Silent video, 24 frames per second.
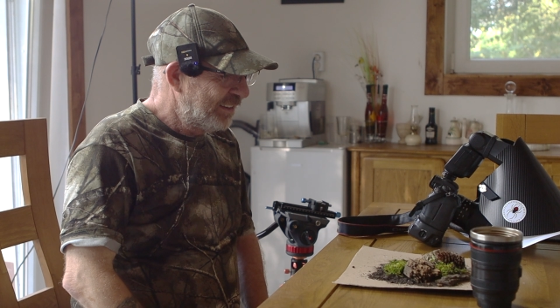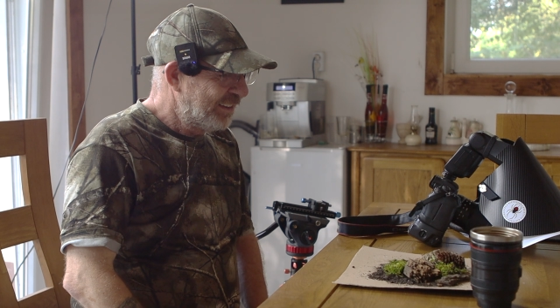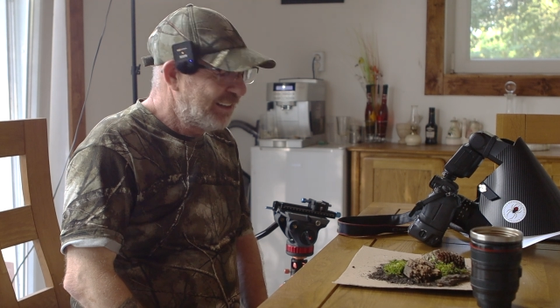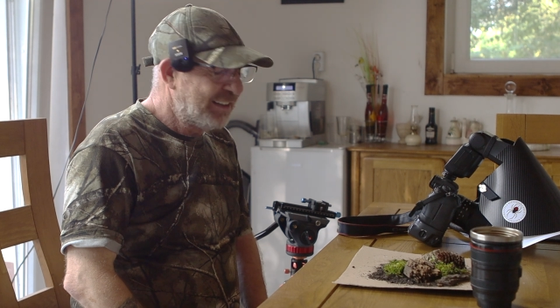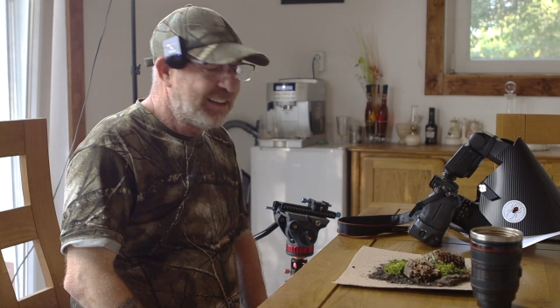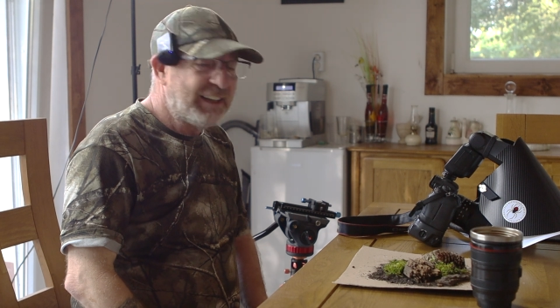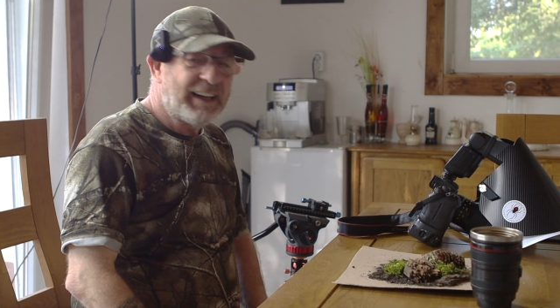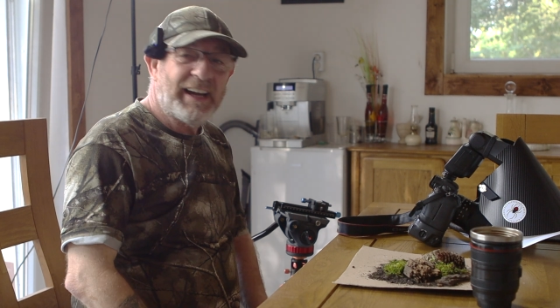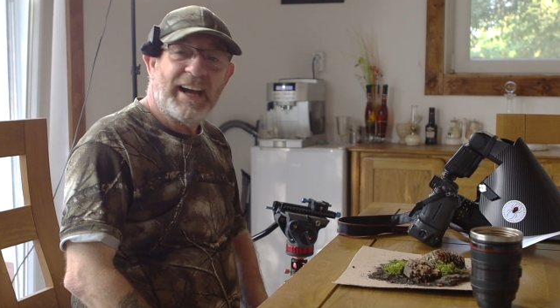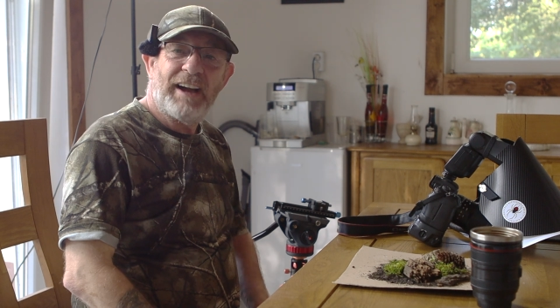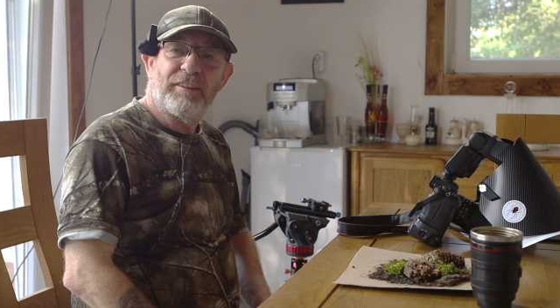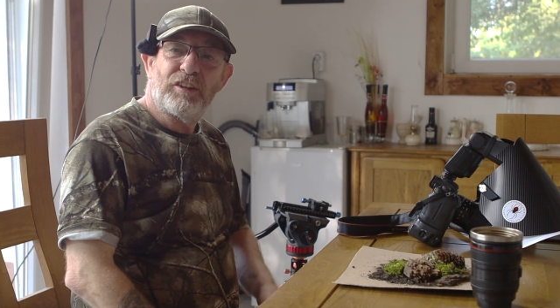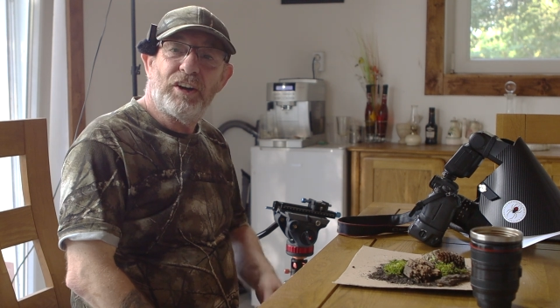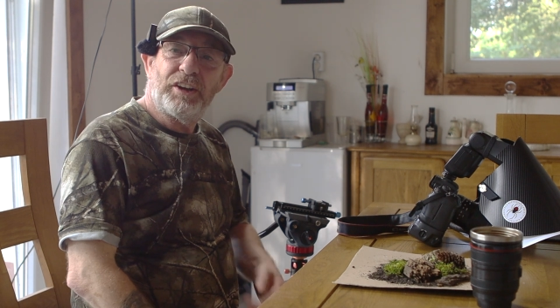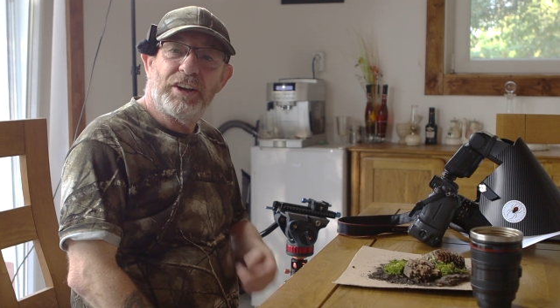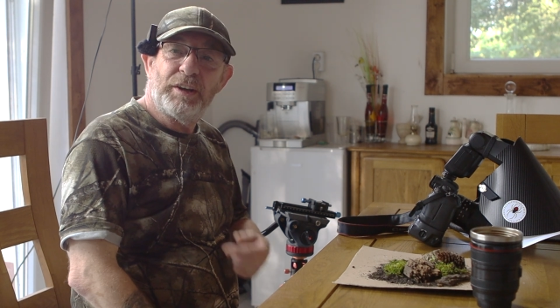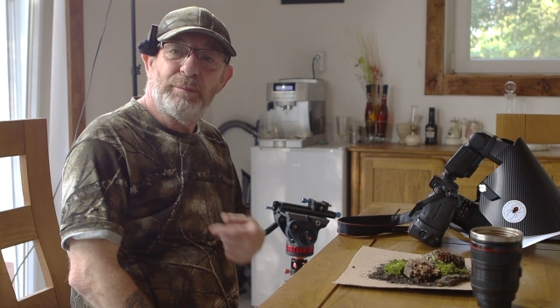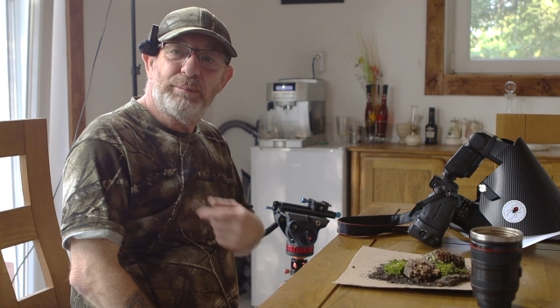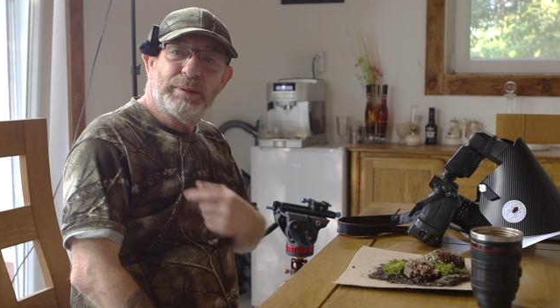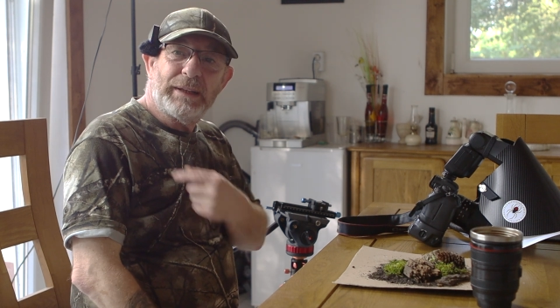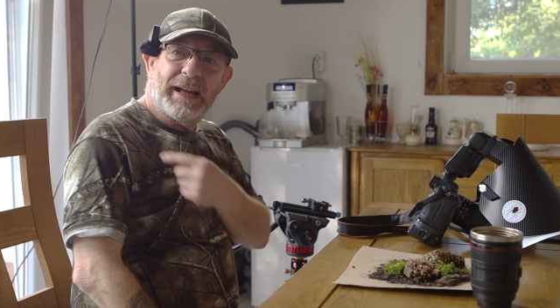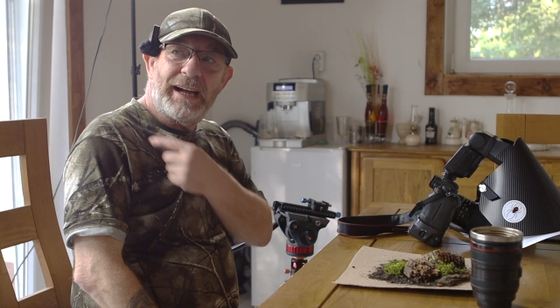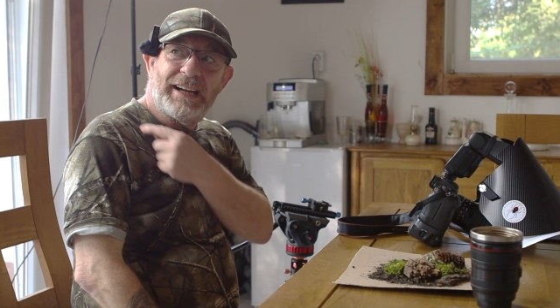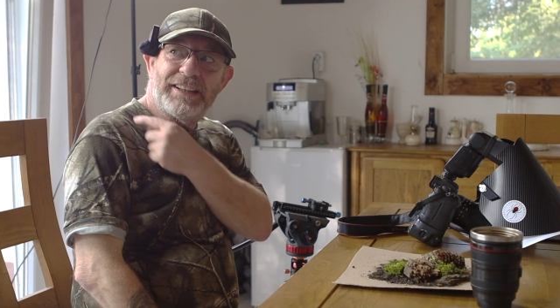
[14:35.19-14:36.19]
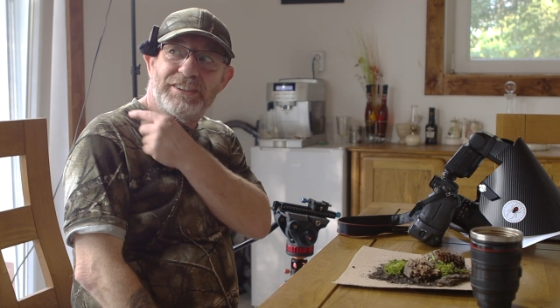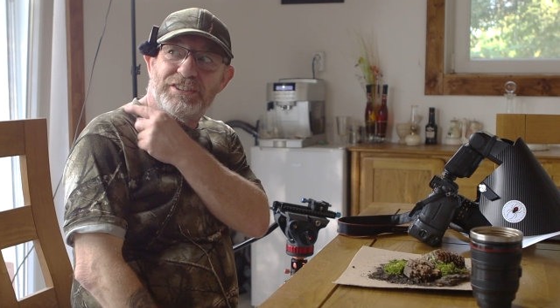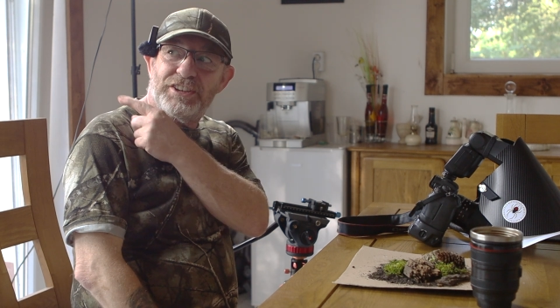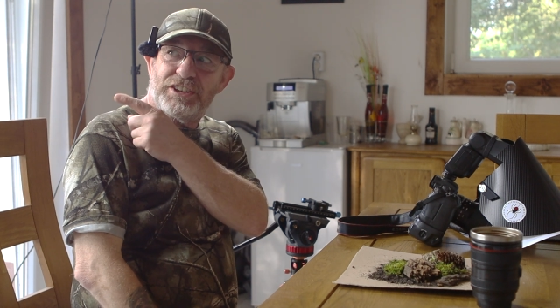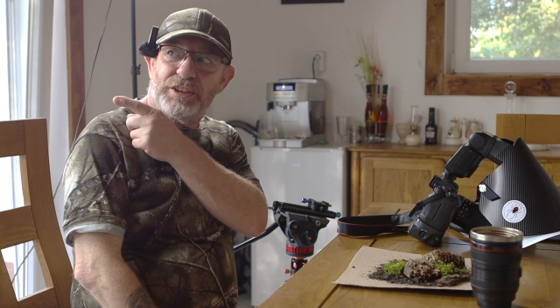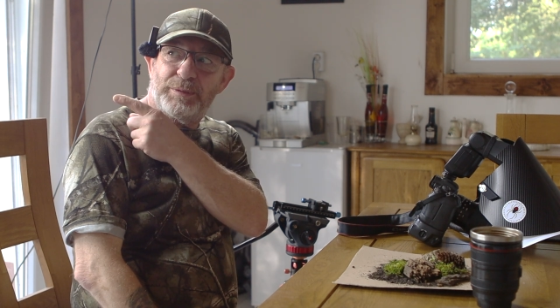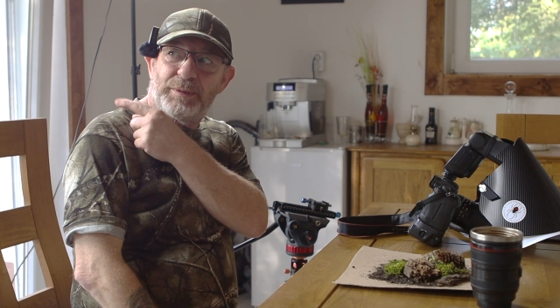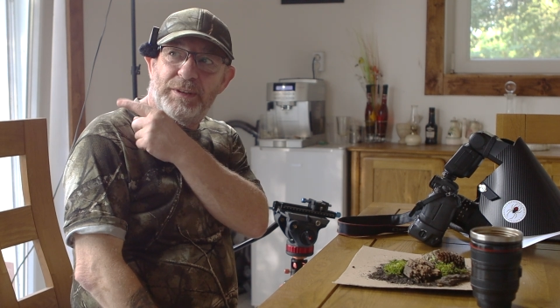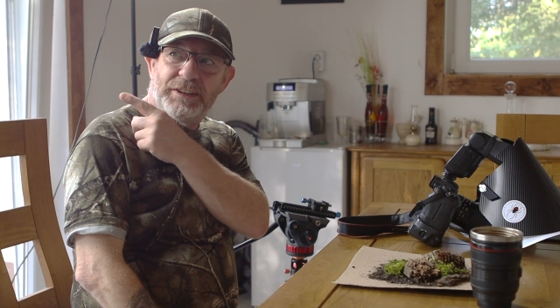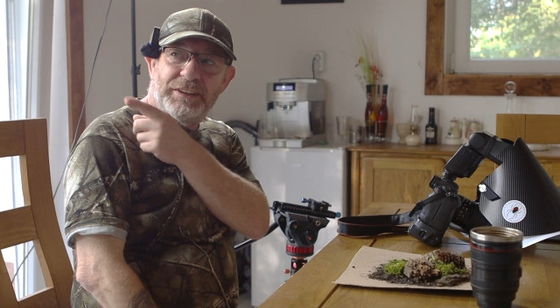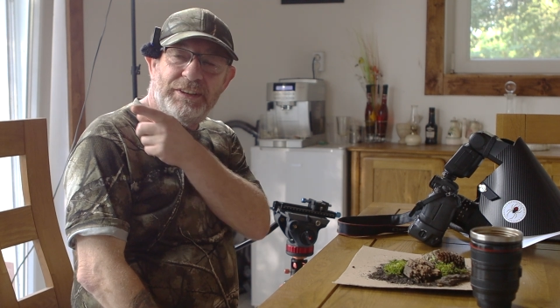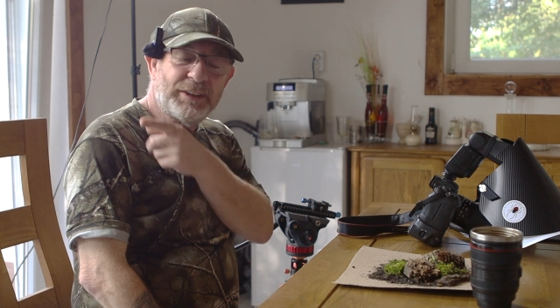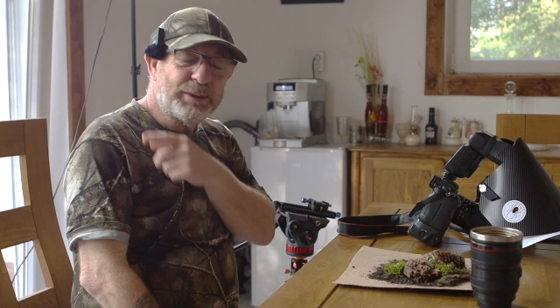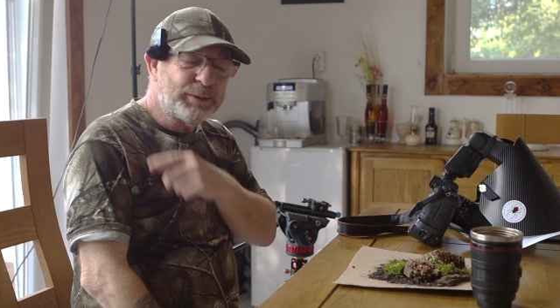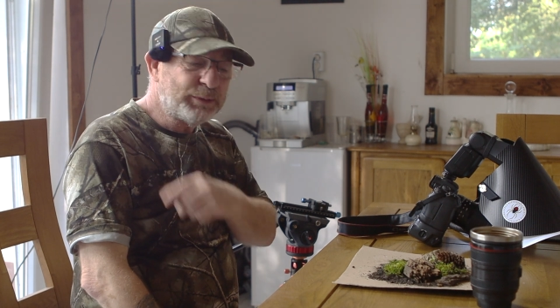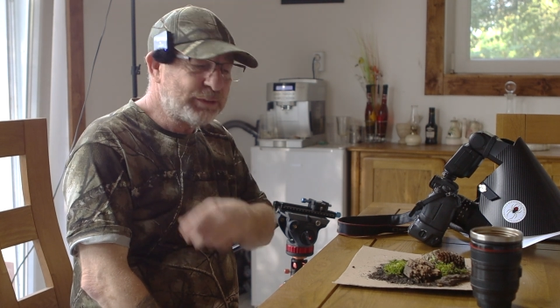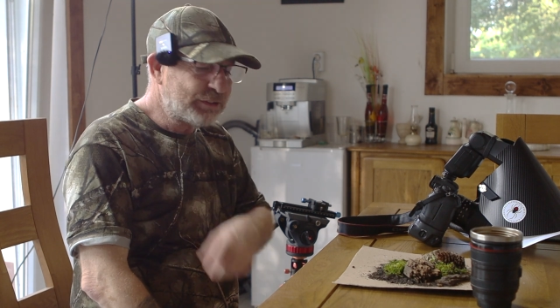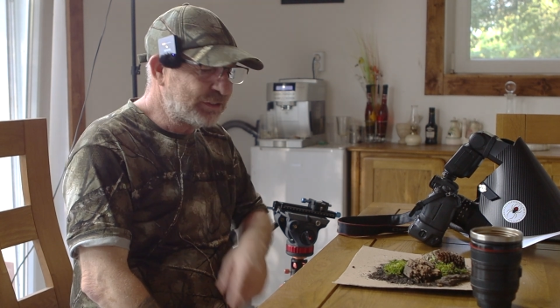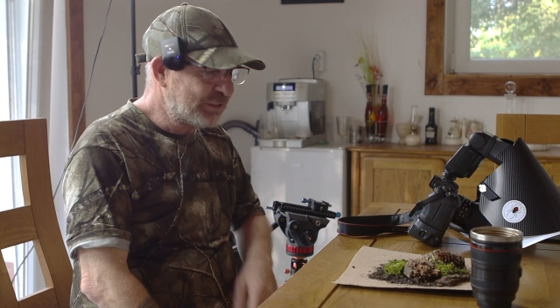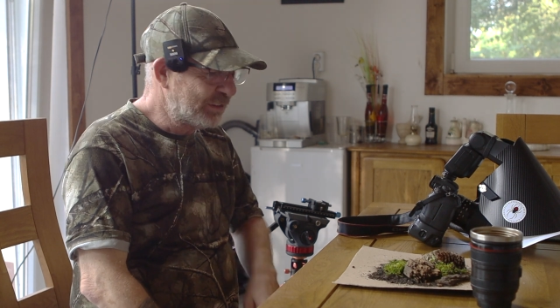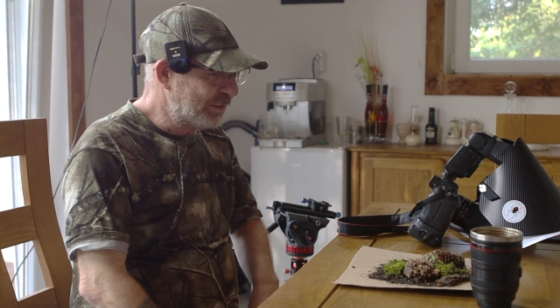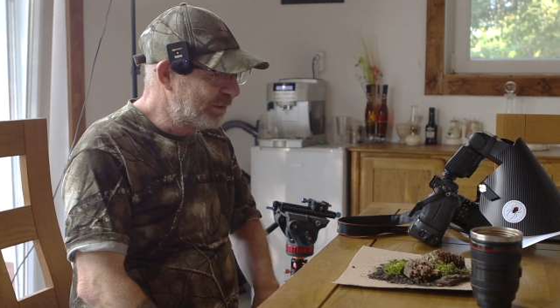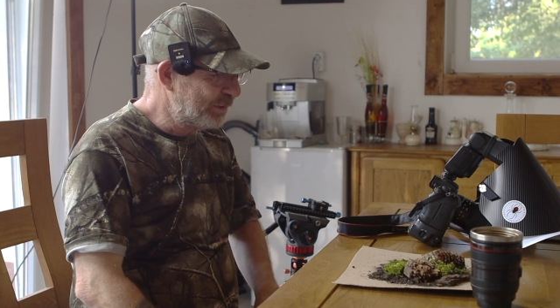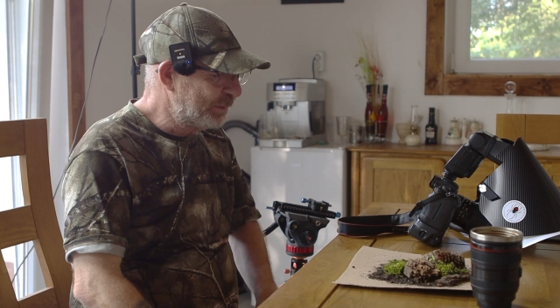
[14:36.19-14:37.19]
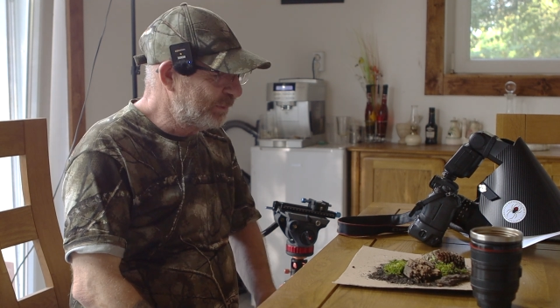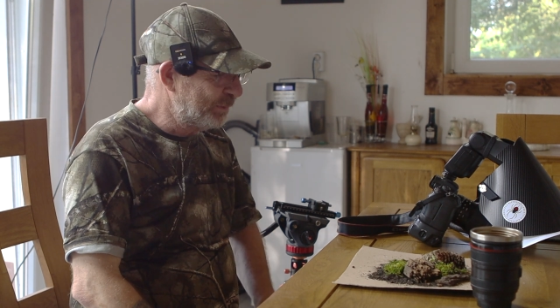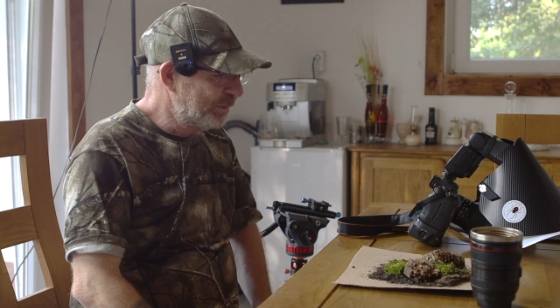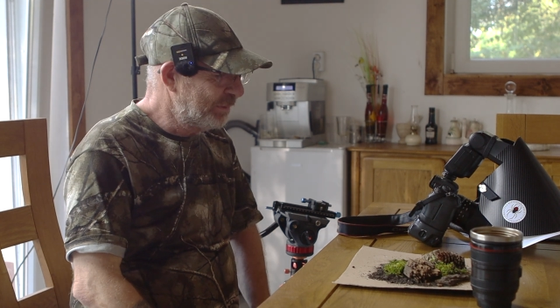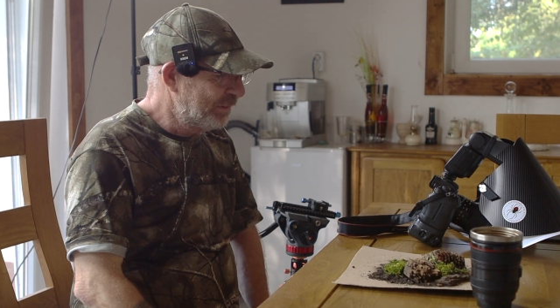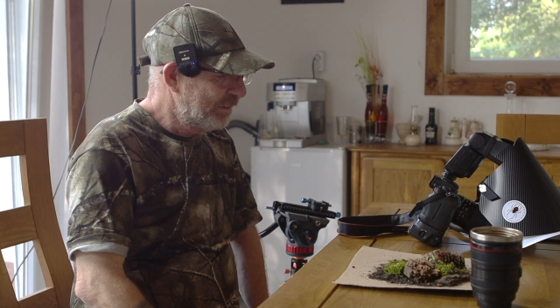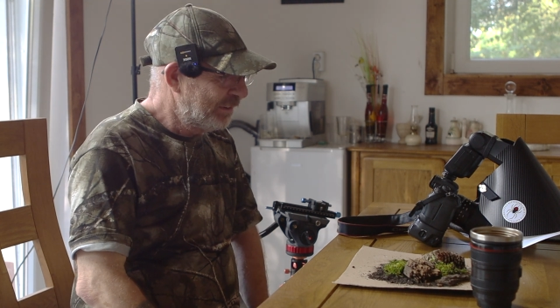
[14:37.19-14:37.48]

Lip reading: I haven't got any blinds on the windows, so